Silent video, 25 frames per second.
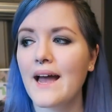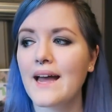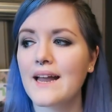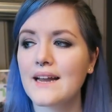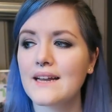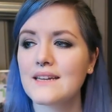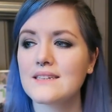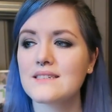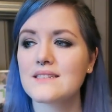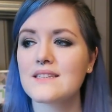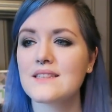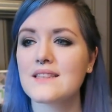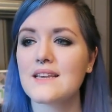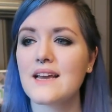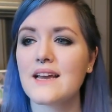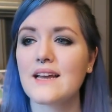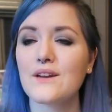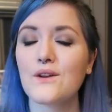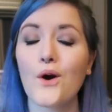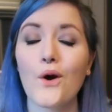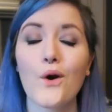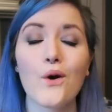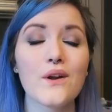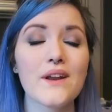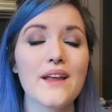And
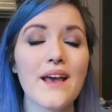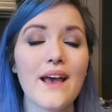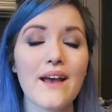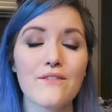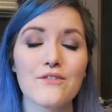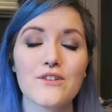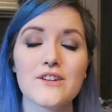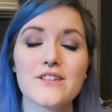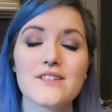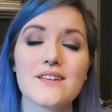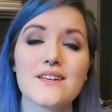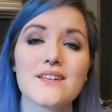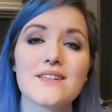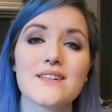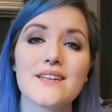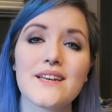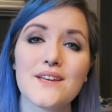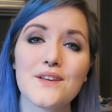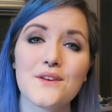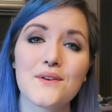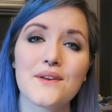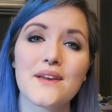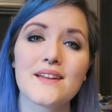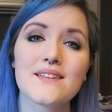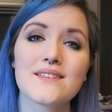then on every Sunday,
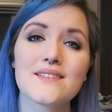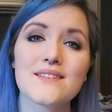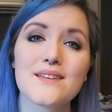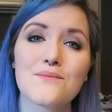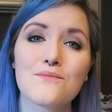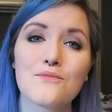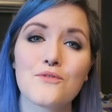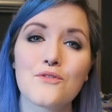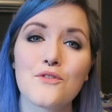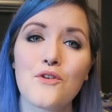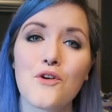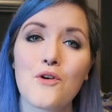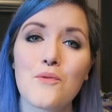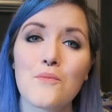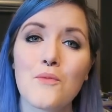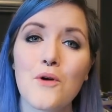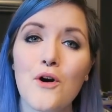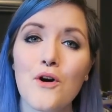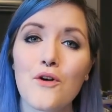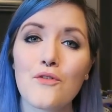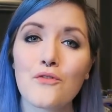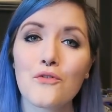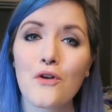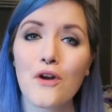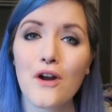you get some form
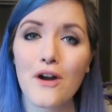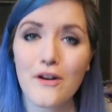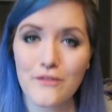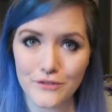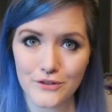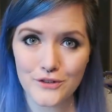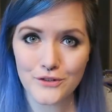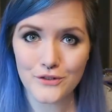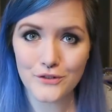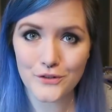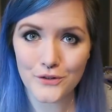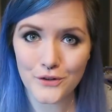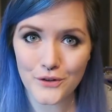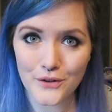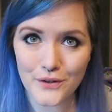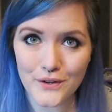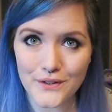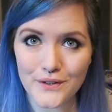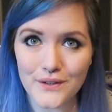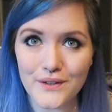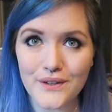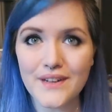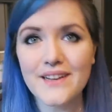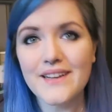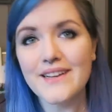of craft
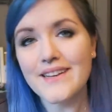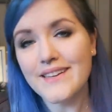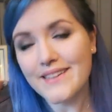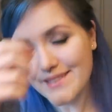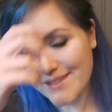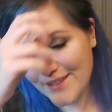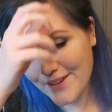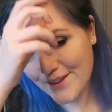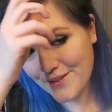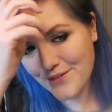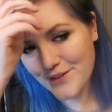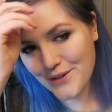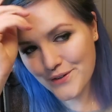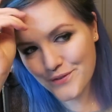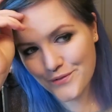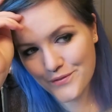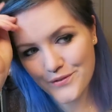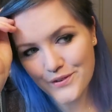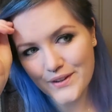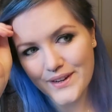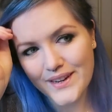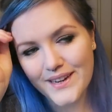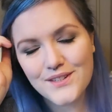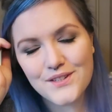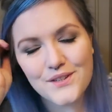tutorial. So feel
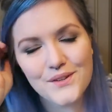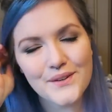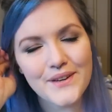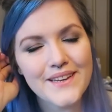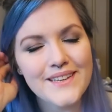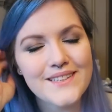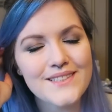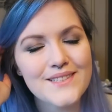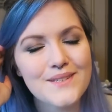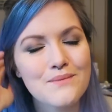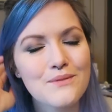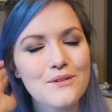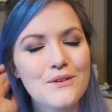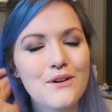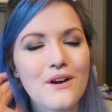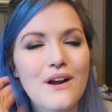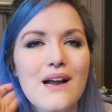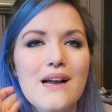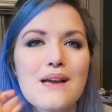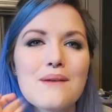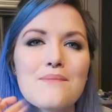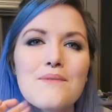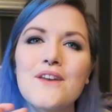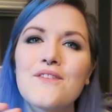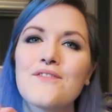free to hit
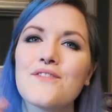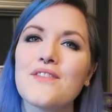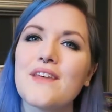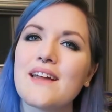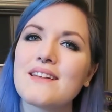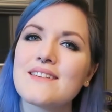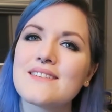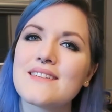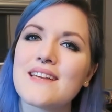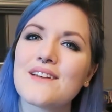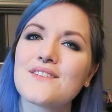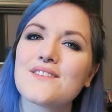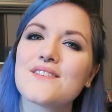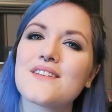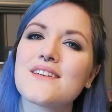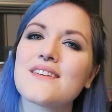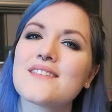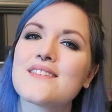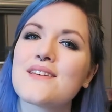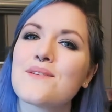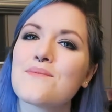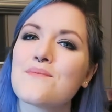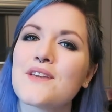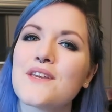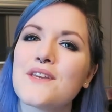subscribe if that sounds
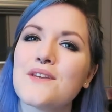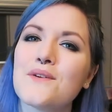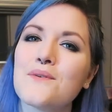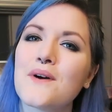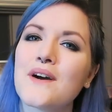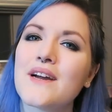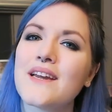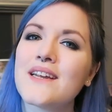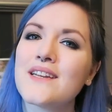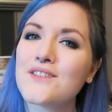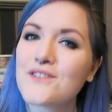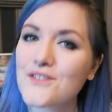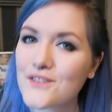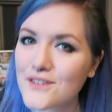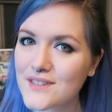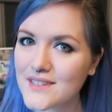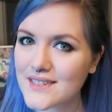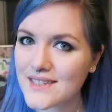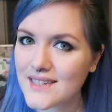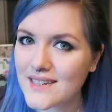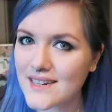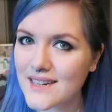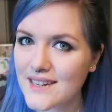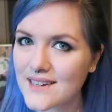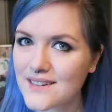like something you are
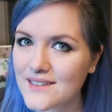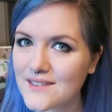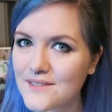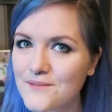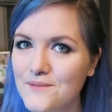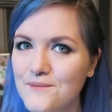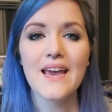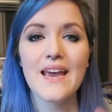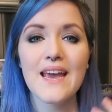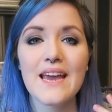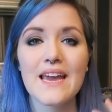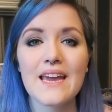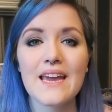interested in.